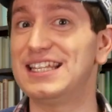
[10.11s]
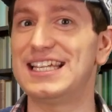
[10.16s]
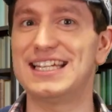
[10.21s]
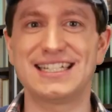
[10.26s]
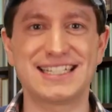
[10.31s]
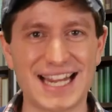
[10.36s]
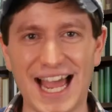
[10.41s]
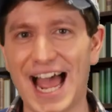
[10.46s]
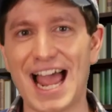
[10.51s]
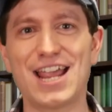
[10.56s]
the
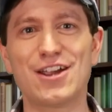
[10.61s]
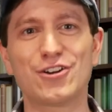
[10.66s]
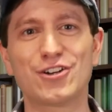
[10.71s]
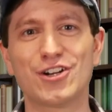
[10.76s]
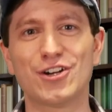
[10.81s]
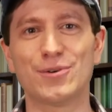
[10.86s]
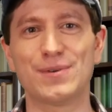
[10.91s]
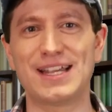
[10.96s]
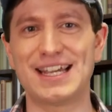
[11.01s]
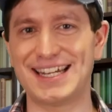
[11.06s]
entire
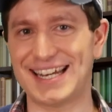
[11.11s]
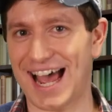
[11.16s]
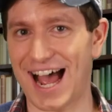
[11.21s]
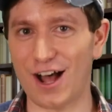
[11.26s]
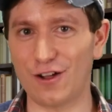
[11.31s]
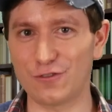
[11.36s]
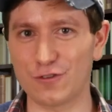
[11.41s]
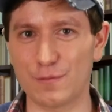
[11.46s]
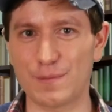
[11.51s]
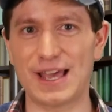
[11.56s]
Korean
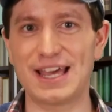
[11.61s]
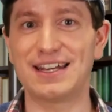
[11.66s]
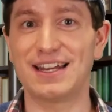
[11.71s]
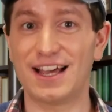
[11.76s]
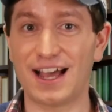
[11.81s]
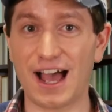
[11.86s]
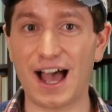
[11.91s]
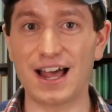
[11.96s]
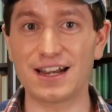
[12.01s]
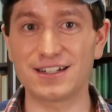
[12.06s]
alphabet,
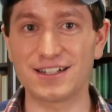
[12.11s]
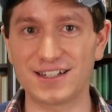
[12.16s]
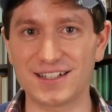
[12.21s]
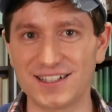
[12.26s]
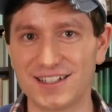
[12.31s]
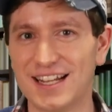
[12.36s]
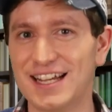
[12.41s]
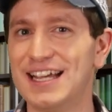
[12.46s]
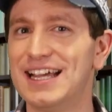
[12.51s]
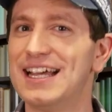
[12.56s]

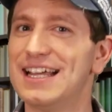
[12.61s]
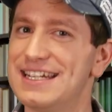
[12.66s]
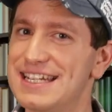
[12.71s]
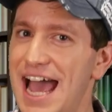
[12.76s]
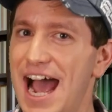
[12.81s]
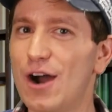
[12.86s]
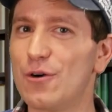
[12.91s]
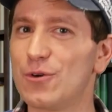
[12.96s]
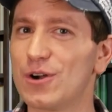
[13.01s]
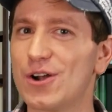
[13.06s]
Hangul.
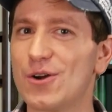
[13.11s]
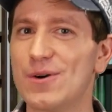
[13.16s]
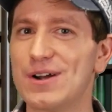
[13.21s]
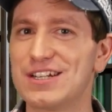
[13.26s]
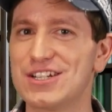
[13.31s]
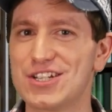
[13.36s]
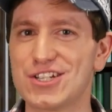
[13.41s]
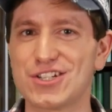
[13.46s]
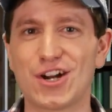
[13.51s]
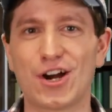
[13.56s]
Now we're
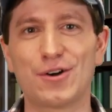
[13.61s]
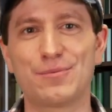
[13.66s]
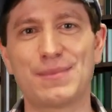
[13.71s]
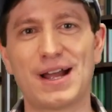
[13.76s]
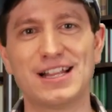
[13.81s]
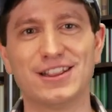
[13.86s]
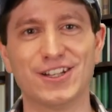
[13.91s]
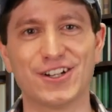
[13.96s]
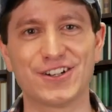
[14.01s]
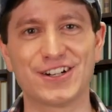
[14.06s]
going to start
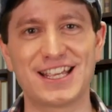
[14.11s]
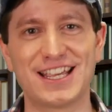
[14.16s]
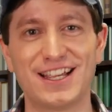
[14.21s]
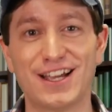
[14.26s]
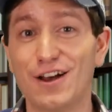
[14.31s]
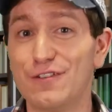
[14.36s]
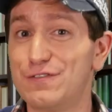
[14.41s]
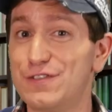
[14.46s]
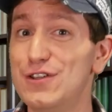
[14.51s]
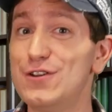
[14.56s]
by learning
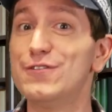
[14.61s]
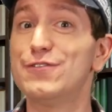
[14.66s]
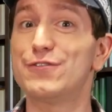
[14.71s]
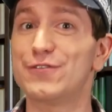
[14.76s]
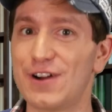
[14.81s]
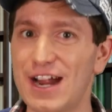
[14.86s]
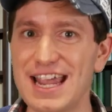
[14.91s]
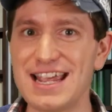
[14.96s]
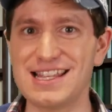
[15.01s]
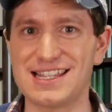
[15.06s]
a few
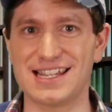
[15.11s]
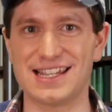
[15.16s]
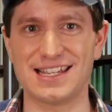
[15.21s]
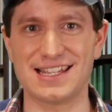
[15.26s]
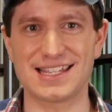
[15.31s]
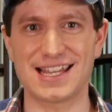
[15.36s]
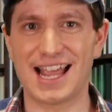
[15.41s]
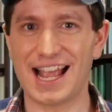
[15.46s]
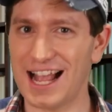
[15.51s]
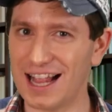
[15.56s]

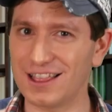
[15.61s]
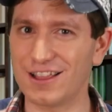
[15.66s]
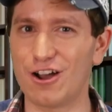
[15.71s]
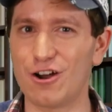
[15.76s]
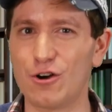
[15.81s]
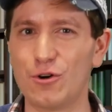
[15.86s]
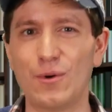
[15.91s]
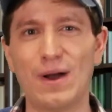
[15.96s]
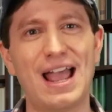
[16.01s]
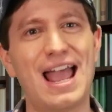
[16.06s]
phrases,
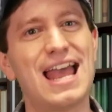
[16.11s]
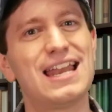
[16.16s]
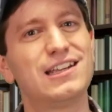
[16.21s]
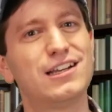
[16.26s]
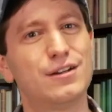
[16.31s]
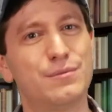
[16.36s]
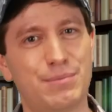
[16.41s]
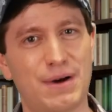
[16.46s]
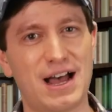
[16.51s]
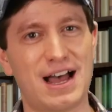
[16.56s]
hello and
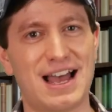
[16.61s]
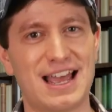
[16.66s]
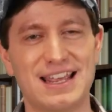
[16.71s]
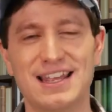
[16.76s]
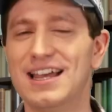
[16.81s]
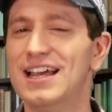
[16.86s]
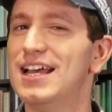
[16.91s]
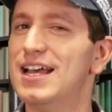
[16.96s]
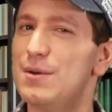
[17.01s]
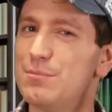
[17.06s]
goodbye.
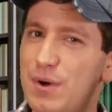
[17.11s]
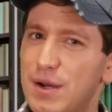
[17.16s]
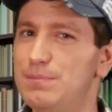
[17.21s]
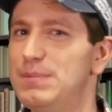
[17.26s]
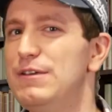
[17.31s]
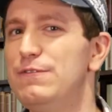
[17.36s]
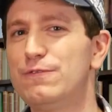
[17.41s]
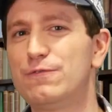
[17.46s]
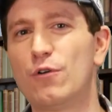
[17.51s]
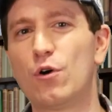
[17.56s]
But
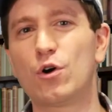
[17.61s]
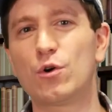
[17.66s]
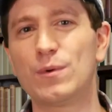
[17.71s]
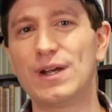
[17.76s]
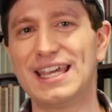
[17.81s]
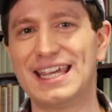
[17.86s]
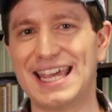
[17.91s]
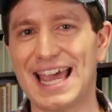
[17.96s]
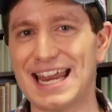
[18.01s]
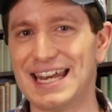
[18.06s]
before
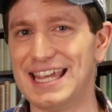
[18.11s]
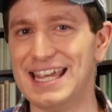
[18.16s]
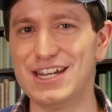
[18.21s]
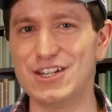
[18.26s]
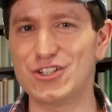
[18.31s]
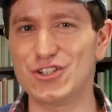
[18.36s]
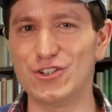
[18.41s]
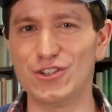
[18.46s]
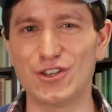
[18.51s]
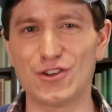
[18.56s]
we get
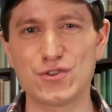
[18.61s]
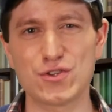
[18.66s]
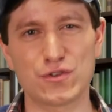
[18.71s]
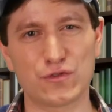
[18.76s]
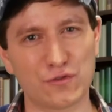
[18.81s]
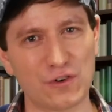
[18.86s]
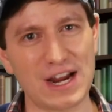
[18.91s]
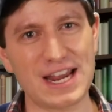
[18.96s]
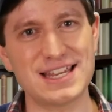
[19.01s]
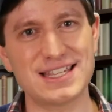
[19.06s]
into those
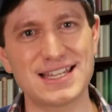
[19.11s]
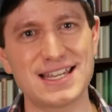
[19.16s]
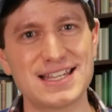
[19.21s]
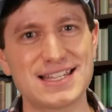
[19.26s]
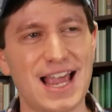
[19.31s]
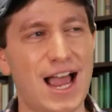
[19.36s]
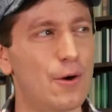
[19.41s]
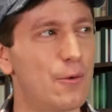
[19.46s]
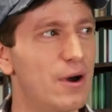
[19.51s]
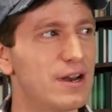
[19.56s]

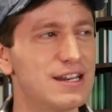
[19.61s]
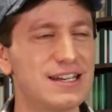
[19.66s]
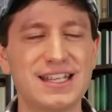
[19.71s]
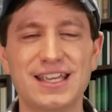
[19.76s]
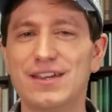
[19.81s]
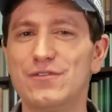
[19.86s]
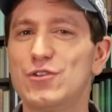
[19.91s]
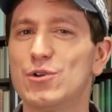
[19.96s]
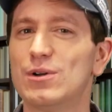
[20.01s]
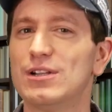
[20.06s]
phrases, I wanted to
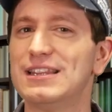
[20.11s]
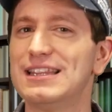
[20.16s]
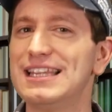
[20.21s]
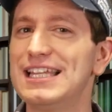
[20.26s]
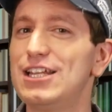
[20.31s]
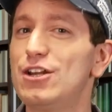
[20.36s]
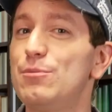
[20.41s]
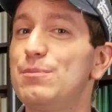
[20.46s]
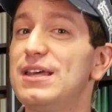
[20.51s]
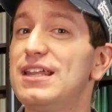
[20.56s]
give you a
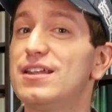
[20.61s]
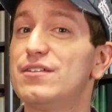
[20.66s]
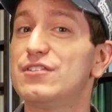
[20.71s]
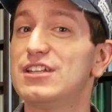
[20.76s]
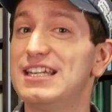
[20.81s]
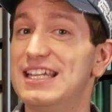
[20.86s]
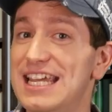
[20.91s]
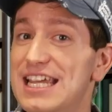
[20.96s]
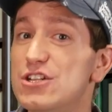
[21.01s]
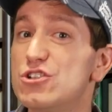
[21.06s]
little bit of
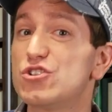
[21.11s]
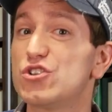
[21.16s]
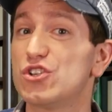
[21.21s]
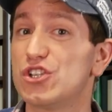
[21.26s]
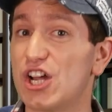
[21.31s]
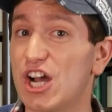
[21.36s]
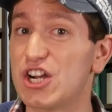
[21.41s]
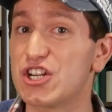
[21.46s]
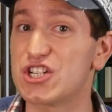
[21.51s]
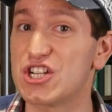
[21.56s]
an
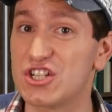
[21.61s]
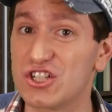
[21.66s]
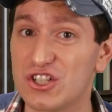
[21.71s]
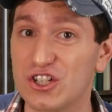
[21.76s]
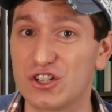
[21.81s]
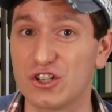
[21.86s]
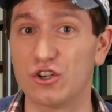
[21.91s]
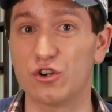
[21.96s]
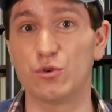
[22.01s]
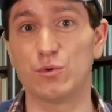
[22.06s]
introduction to
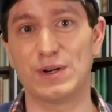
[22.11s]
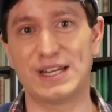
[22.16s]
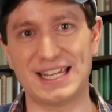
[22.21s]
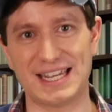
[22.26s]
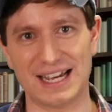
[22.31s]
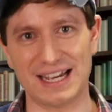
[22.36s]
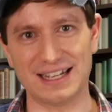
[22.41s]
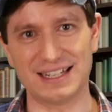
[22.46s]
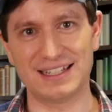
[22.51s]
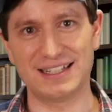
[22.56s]

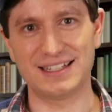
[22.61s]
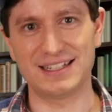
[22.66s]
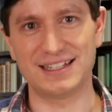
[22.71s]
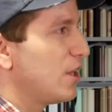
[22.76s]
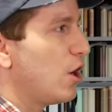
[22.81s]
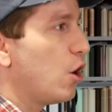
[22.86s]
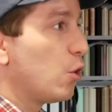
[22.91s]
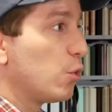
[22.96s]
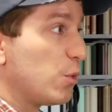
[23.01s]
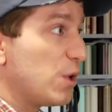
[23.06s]
Korea.
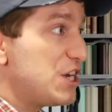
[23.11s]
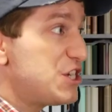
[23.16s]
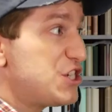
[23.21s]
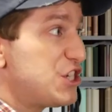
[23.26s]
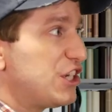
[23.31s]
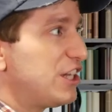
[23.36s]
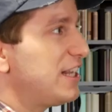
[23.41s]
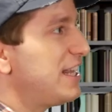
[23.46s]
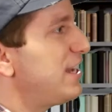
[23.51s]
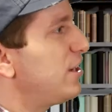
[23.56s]

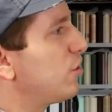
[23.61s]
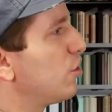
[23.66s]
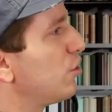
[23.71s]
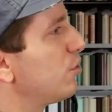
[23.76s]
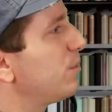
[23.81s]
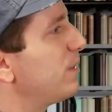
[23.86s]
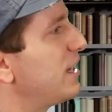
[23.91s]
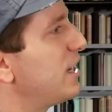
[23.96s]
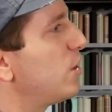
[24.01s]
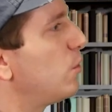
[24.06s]
Originally,
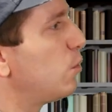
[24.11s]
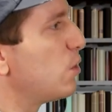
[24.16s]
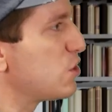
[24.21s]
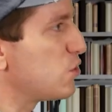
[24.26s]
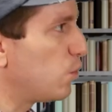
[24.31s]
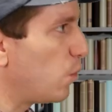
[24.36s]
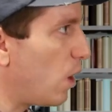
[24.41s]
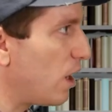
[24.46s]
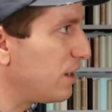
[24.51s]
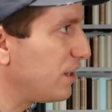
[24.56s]
Korea was
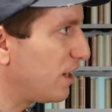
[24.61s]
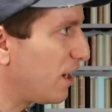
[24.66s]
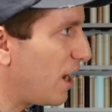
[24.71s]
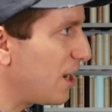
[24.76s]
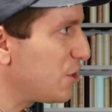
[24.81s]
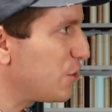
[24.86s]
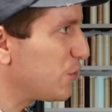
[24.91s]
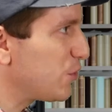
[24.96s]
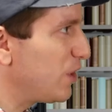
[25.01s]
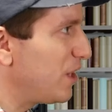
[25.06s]
one
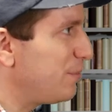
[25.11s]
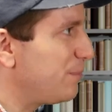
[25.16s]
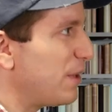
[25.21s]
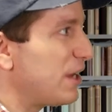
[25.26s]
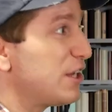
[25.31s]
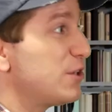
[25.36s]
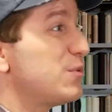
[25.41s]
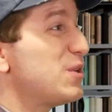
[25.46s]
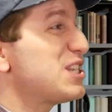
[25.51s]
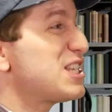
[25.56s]
country,
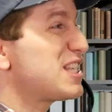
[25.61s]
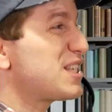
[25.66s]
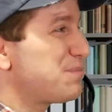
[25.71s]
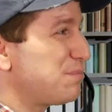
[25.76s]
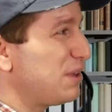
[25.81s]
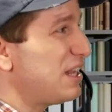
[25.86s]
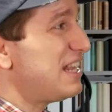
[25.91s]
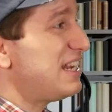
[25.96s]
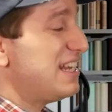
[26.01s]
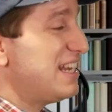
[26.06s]
but it was
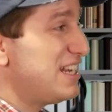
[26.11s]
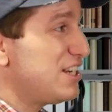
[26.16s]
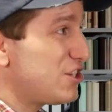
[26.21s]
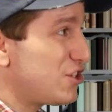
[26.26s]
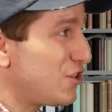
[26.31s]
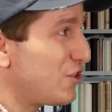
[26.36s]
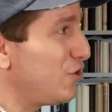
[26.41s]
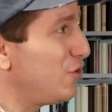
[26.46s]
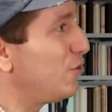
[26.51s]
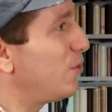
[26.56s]
split in
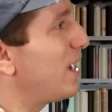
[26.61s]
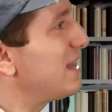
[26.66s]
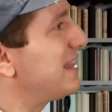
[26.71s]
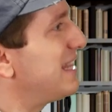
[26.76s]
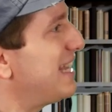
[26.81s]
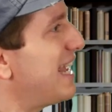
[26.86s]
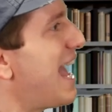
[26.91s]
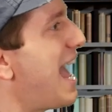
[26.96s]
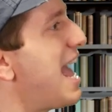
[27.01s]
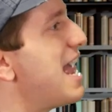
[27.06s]
two at
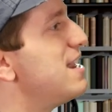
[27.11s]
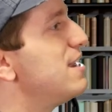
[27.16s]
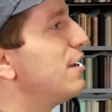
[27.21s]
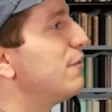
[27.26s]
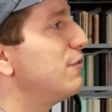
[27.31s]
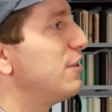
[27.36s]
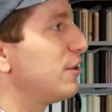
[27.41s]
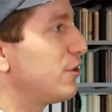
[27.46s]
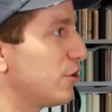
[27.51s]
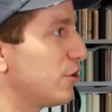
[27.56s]
the end of the